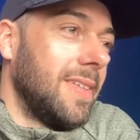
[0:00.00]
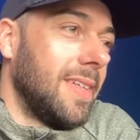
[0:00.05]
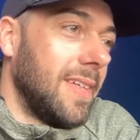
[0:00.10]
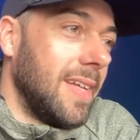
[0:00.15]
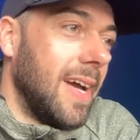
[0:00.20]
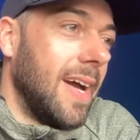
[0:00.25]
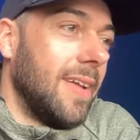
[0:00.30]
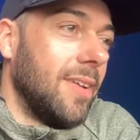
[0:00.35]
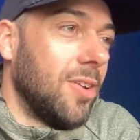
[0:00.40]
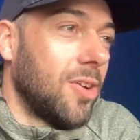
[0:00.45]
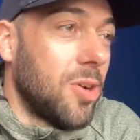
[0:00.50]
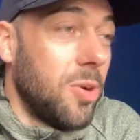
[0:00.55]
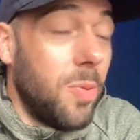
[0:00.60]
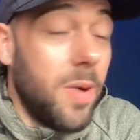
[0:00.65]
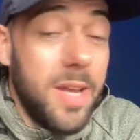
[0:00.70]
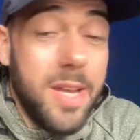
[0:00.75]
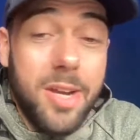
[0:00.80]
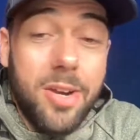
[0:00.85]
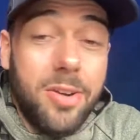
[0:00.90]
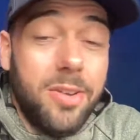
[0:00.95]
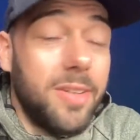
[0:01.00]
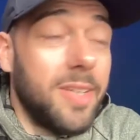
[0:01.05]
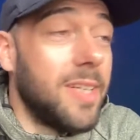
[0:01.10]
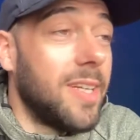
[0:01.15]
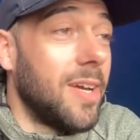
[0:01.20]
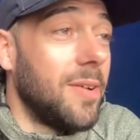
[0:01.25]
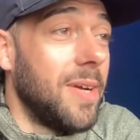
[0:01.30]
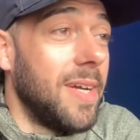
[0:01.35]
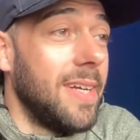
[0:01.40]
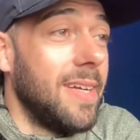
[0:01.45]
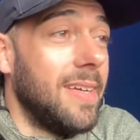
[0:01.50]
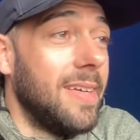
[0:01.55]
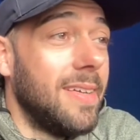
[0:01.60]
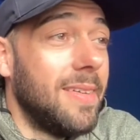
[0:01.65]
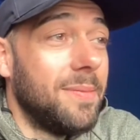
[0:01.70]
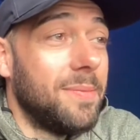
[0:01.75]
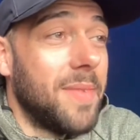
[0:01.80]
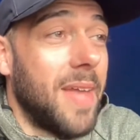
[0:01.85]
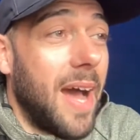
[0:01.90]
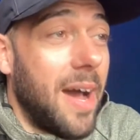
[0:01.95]
Yeah, look at what you're currently doing,
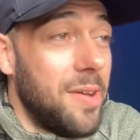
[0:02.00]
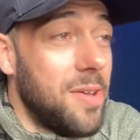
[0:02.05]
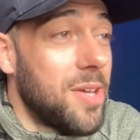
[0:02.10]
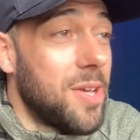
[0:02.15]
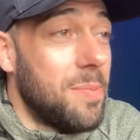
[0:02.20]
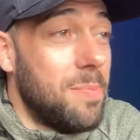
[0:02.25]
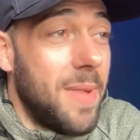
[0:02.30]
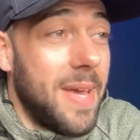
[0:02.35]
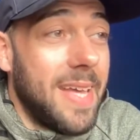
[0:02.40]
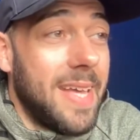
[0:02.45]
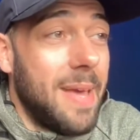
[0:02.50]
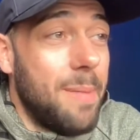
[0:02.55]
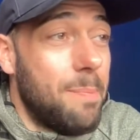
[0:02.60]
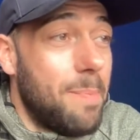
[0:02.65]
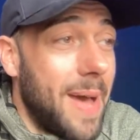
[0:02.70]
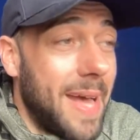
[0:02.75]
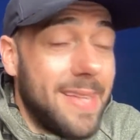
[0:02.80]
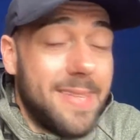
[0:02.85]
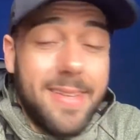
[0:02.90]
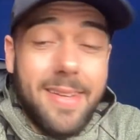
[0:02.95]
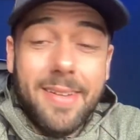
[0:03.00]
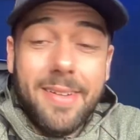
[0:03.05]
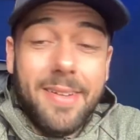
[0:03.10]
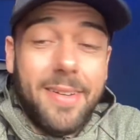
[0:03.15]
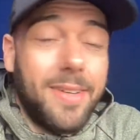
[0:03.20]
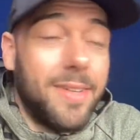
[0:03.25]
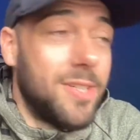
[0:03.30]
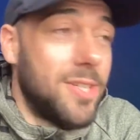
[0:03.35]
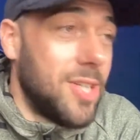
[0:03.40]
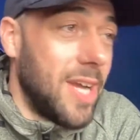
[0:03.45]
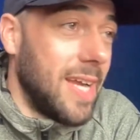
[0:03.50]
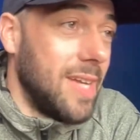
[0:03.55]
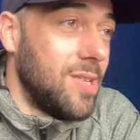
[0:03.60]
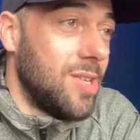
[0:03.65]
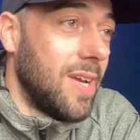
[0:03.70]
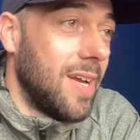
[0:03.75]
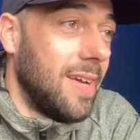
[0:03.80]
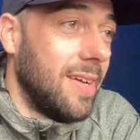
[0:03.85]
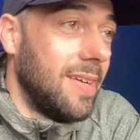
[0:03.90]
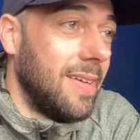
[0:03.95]
how you can make it better or change
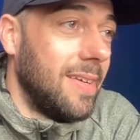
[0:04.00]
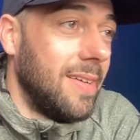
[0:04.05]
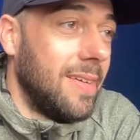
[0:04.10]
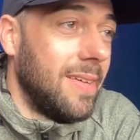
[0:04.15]
it.